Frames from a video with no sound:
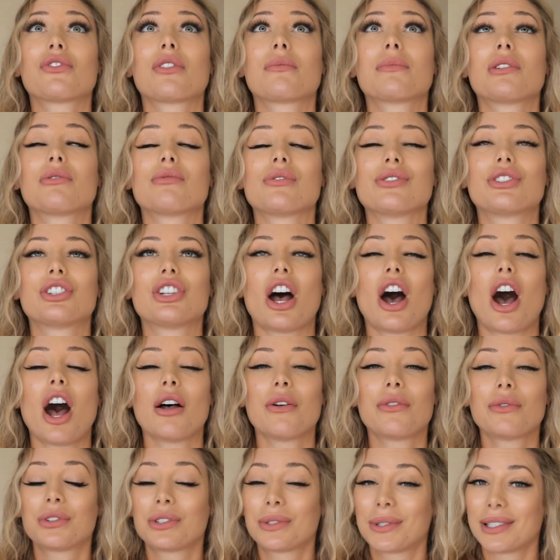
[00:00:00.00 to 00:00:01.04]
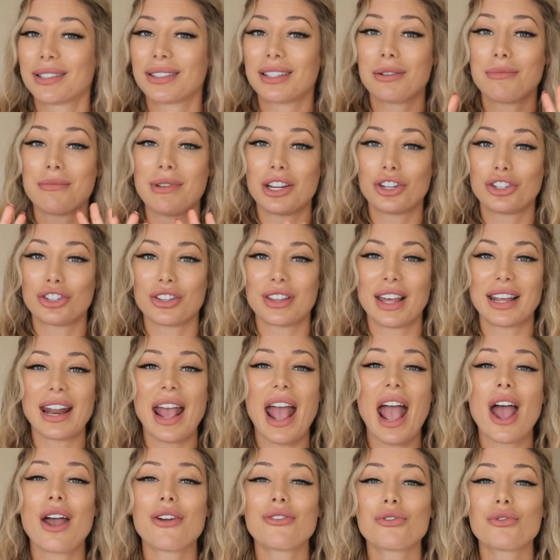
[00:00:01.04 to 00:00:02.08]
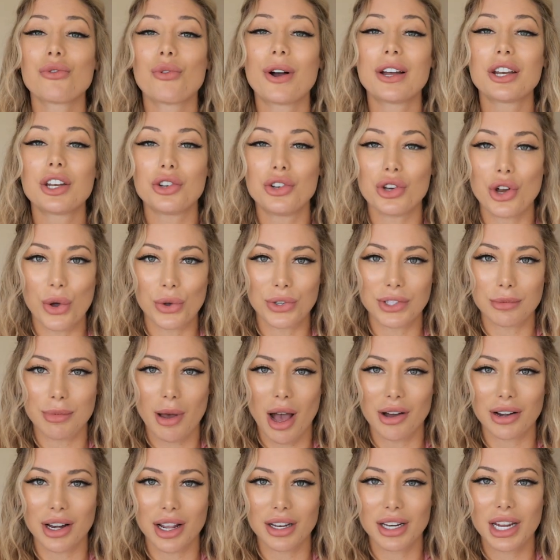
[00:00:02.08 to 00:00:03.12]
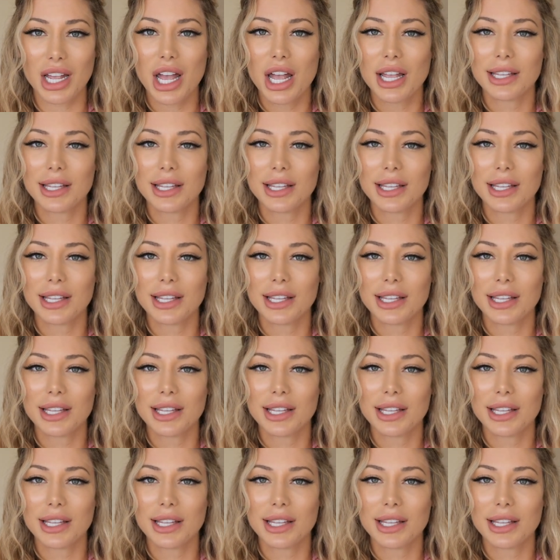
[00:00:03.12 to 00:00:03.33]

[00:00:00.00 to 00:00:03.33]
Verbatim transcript: from the rooftops to make sure that everyone knows about it.